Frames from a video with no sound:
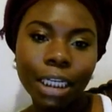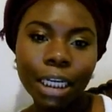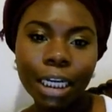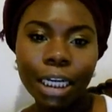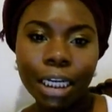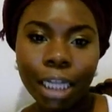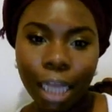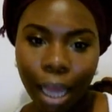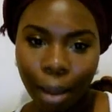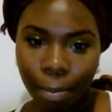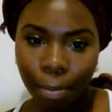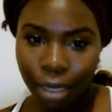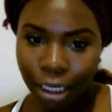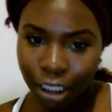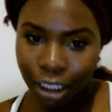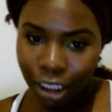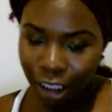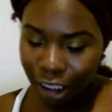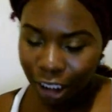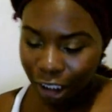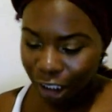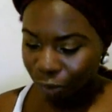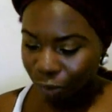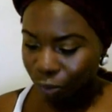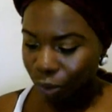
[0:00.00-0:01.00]
Heat
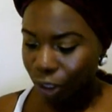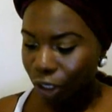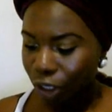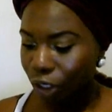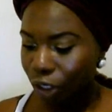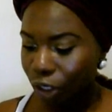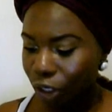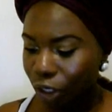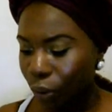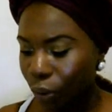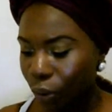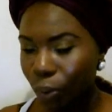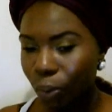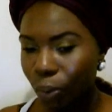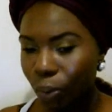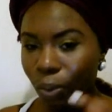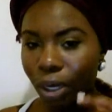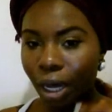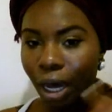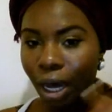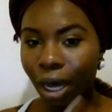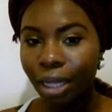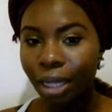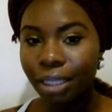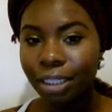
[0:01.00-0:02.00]
damage is when you
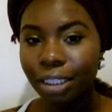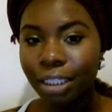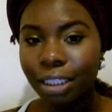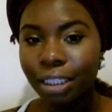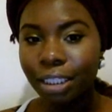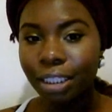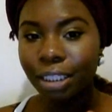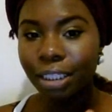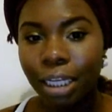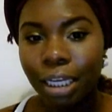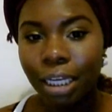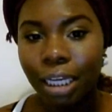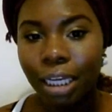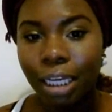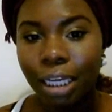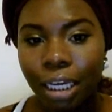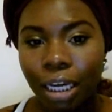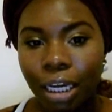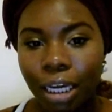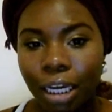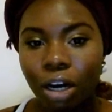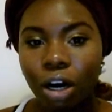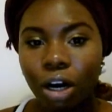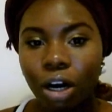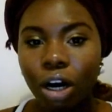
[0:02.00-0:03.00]

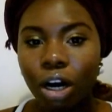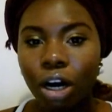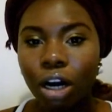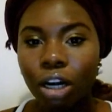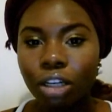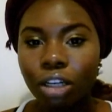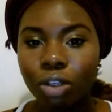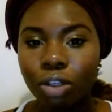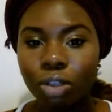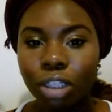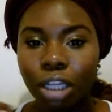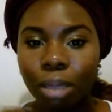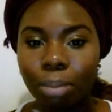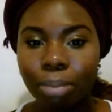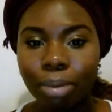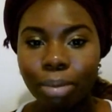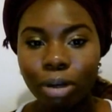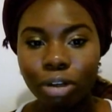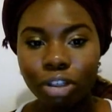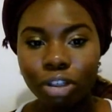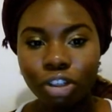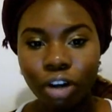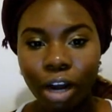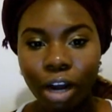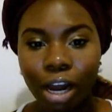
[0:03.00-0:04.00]
constantly are using
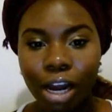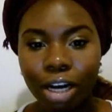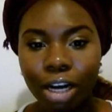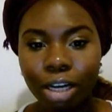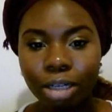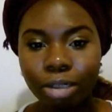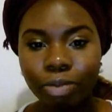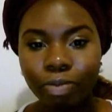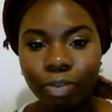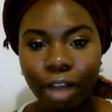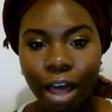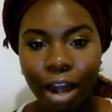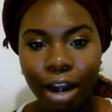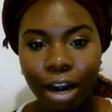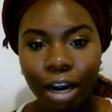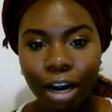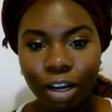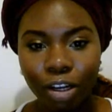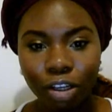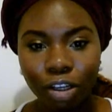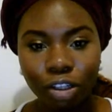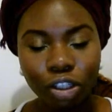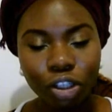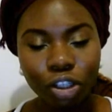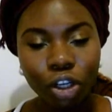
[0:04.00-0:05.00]
blow dryers, flat
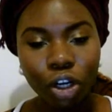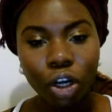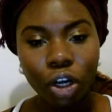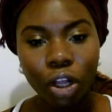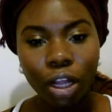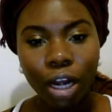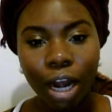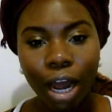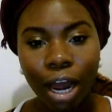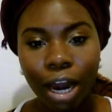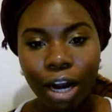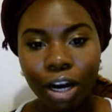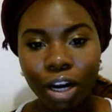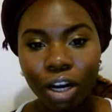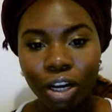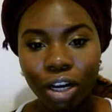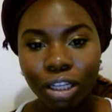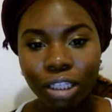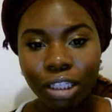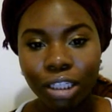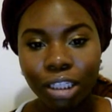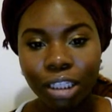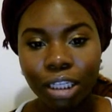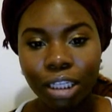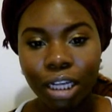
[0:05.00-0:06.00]
ironers, curling
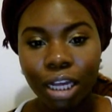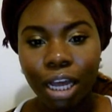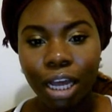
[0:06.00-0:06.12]
irons,